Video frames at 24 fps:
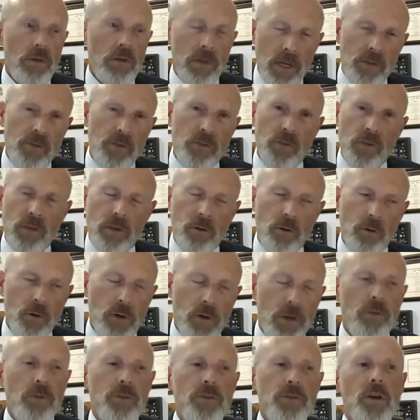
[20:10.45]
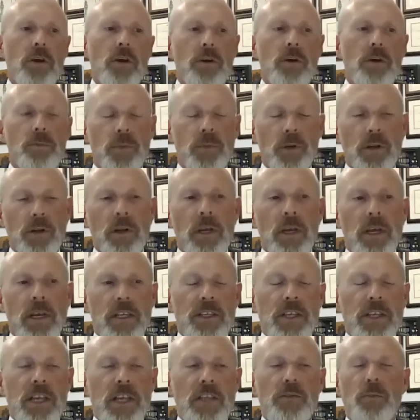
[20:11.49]
not to say her others aren't, but
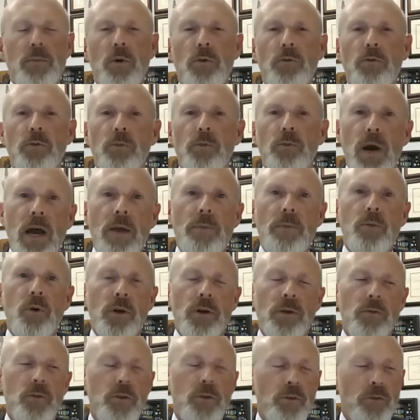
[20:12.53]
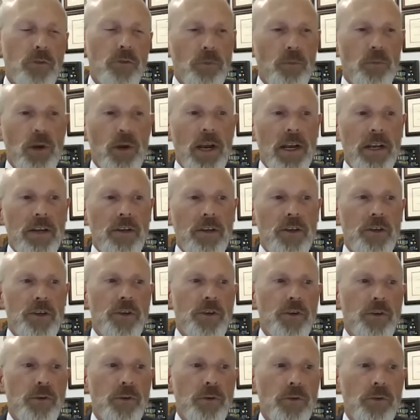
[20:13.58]
sensible from my point of view as a
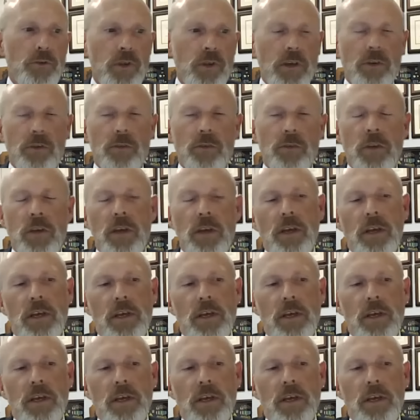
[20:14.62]
practitioner is this.